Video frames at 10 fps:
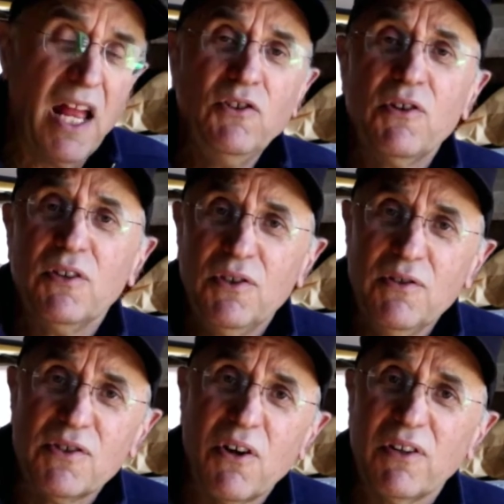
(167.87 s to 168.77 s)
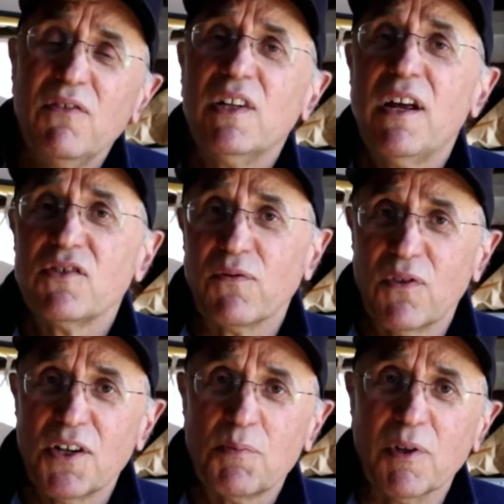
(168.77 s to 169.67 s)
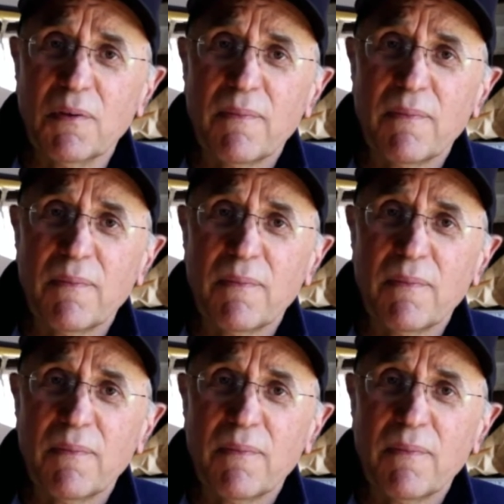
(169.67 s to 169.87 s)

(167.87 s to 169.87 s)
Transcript: And you can do so even as a freshman.